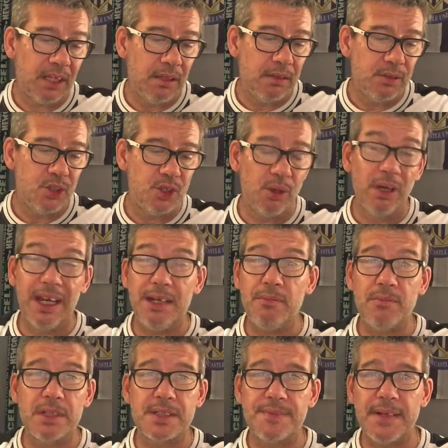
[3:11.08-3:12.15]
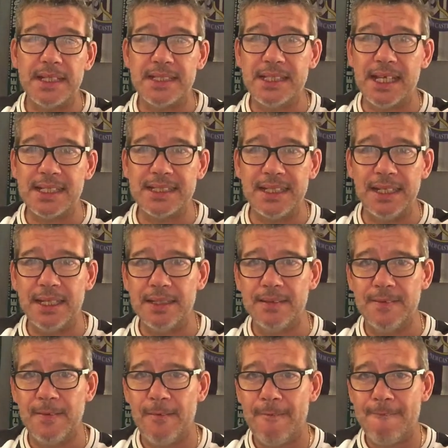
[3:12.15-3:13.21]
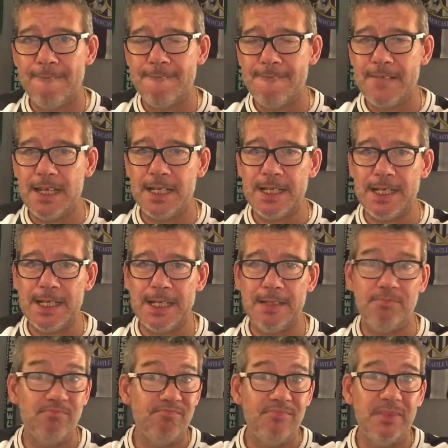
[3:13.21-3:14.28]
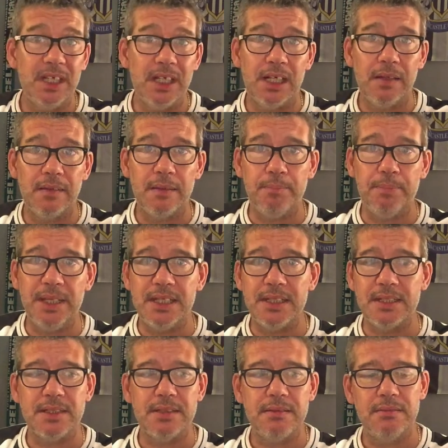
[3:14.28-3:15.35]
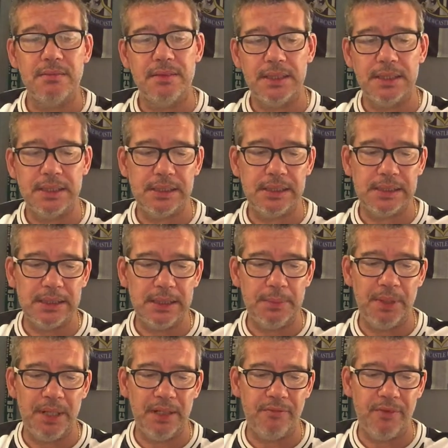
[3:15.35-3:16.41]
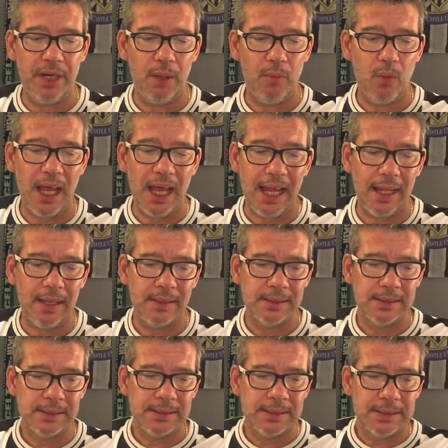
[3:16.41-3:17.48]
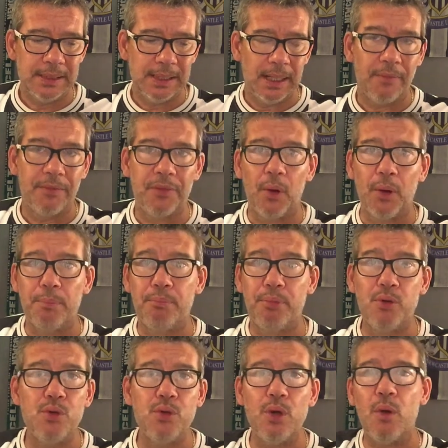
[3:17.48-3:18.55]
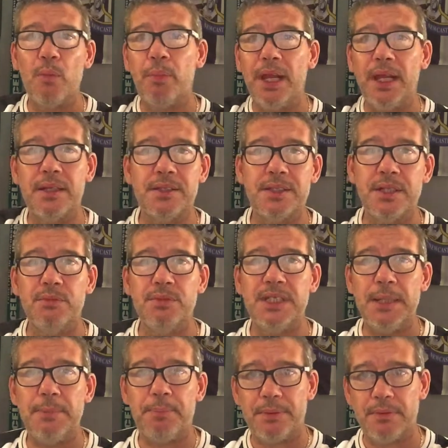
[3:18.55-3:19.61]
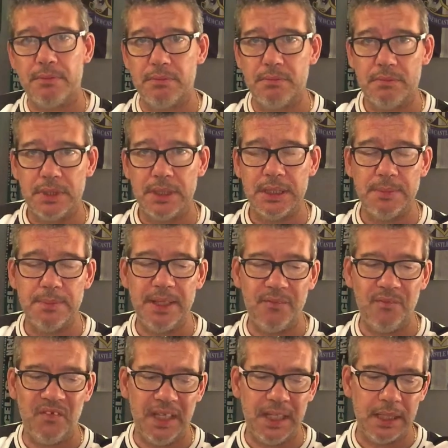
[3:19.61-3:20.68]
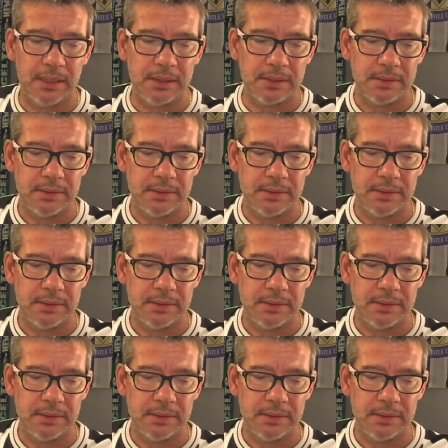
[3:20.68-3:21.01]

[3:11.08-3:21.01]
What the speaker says: Joe Linton was fantastic. The beast. He played really well. I thought Bruno played too deep in the midfield.